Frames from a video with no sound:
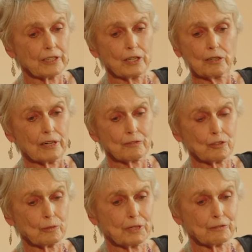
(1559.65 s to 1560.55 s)
No, I haven't got
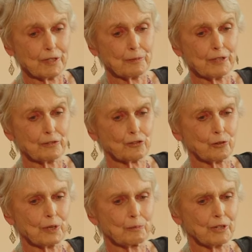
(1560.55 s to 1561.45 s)
a big family. I've just got
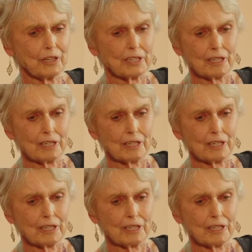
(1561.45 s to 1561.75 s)
one brother.